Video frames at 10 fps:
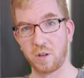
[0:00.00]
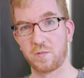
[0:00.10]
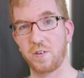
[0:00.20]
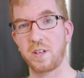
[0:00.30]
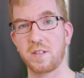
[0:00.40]
lock
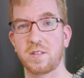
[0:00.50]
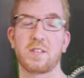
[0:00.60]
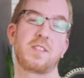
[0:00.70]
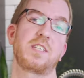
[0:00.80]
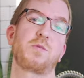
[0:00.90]
fittings
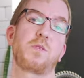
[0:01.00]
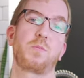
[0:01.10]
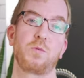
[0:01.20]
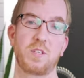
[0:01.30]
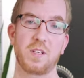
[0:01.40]
because that's what the
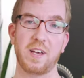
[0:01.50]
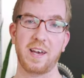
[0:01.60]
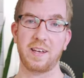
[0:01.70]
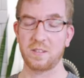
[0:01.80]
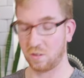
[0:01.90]
Brewzilla
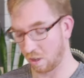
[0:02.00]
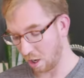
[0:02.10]
has.